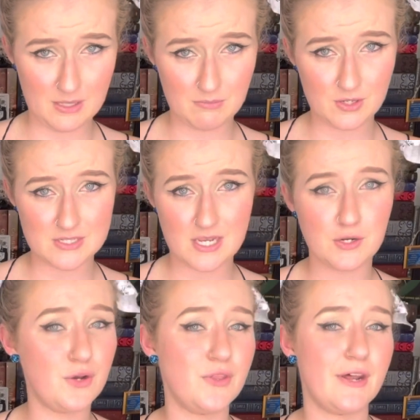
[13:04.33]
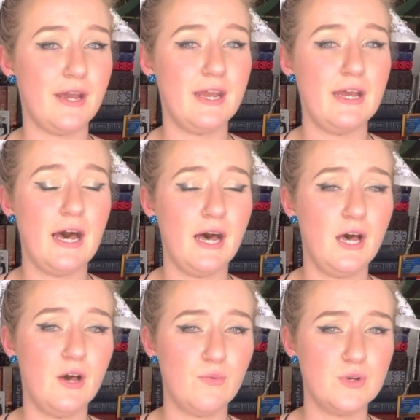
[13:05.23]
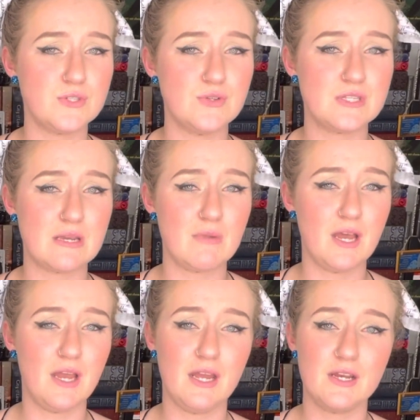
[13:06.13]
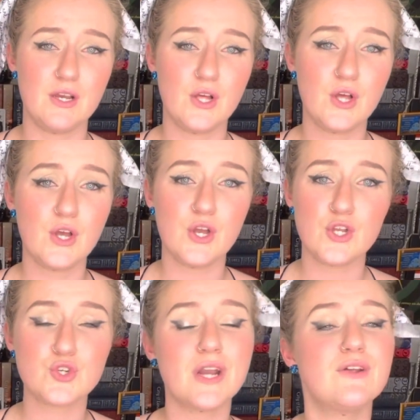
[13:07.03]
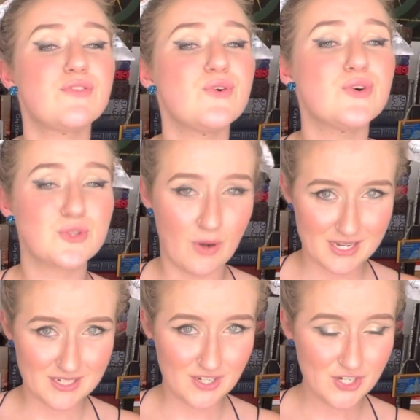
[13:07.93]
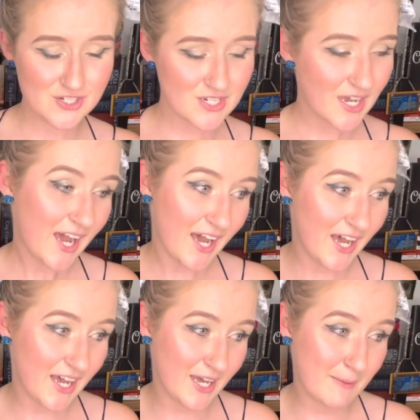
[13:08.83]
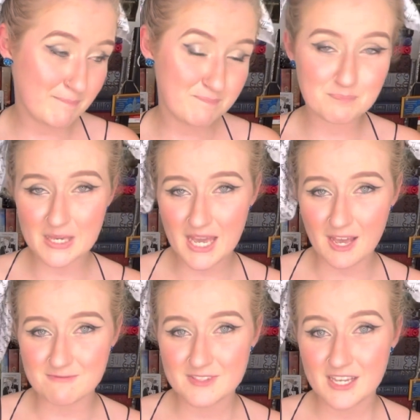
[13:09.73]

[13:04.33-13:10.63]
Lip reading: because I know that I was losing my train of thought quite a lot. But yeah.